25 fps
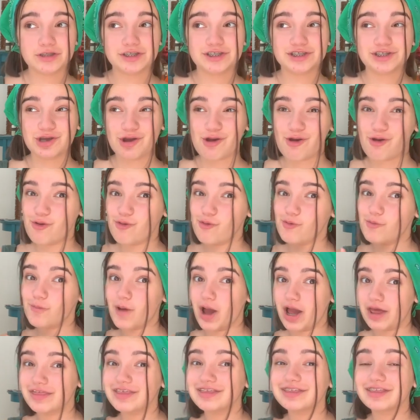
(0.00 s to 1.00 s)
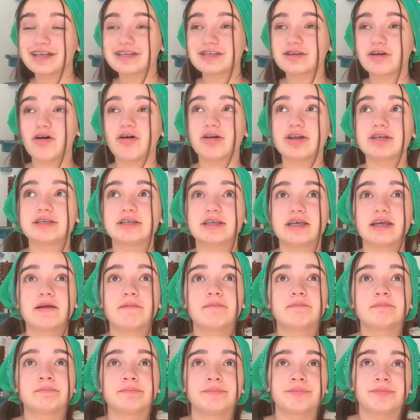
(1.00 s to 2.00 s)
So I think that's
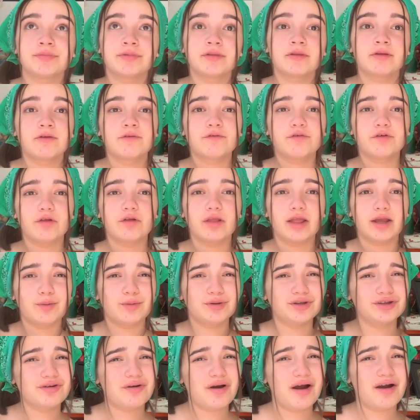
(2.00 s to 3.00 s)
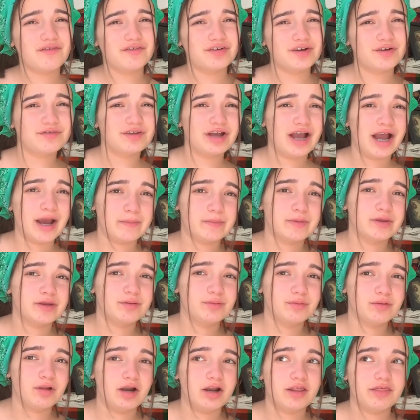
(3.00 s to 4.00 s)
honestly for like when you don't have enough time to
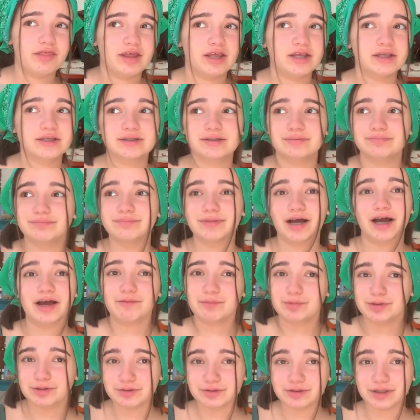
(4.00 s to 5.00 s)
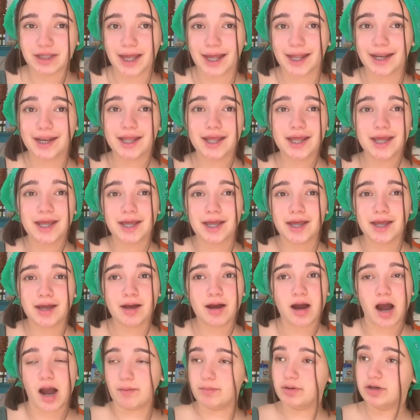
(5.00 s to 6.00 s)
do a lot of things. I've been doing that.
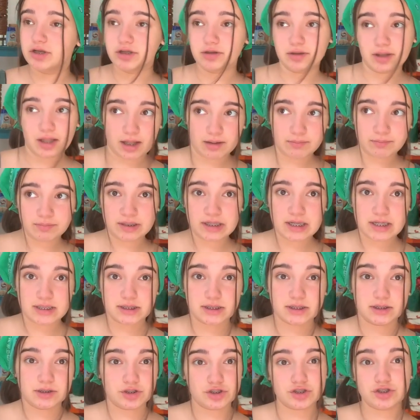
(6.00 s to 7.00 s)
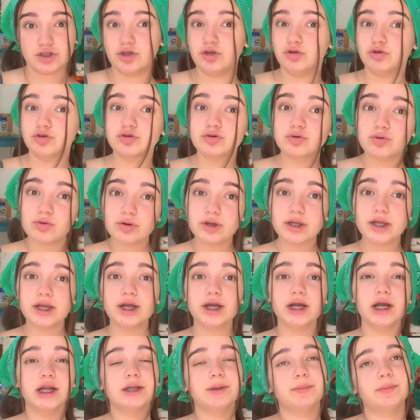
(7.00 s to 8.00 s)
I'm gonna do that because just the new school
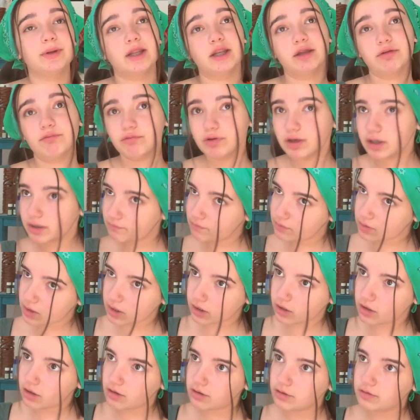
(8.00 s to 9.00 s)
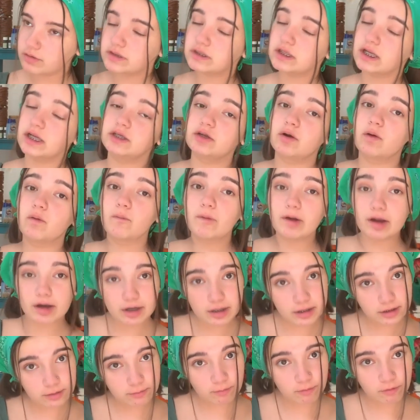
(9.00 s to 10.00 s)
year and I'm getting rid of a lot of clothes that I don't wear
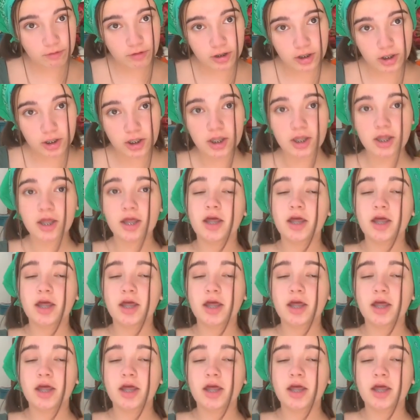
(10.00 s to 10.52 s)
anymore.